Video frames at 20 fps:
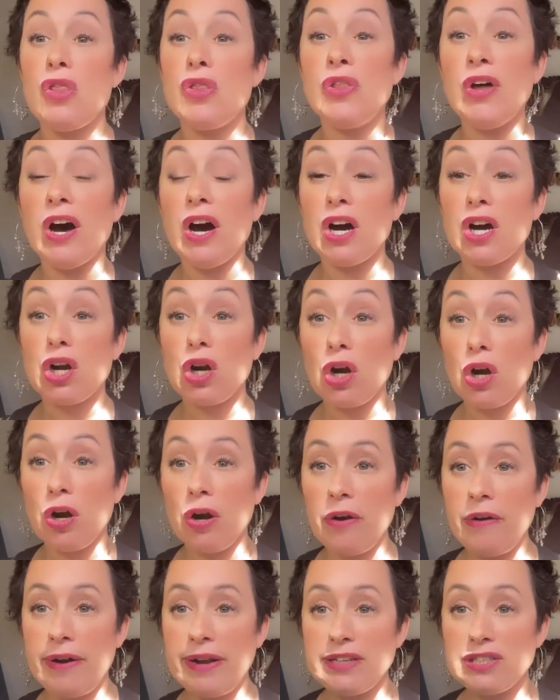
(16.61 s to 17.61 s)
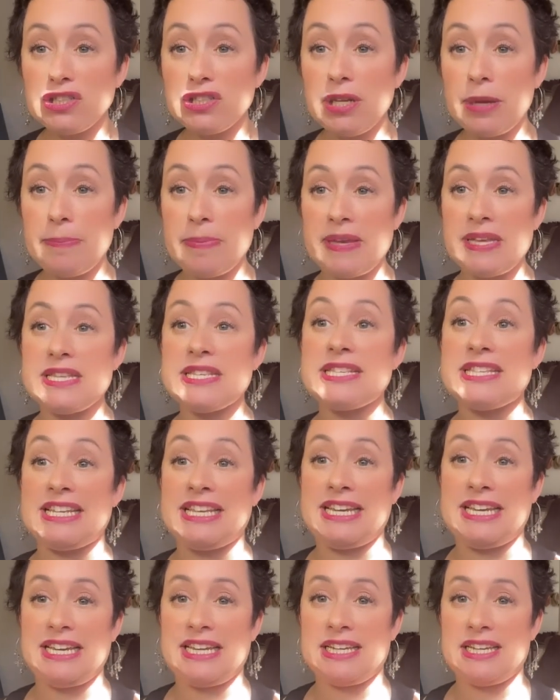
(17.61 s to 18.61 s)
the courage to be
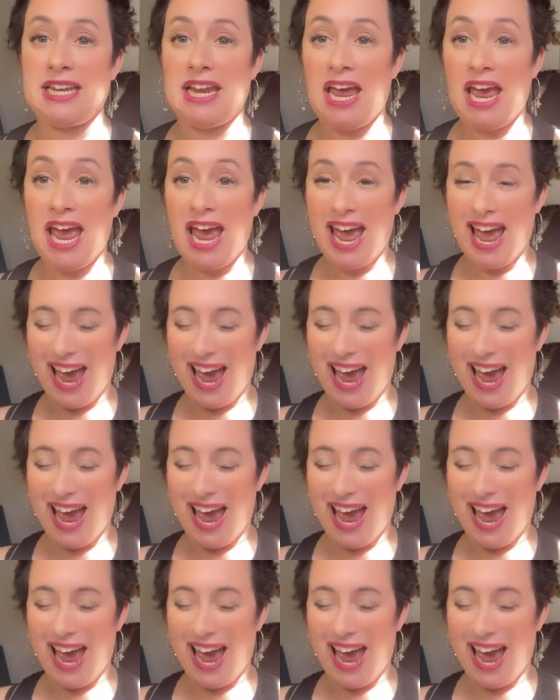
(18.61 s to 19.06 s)
seen,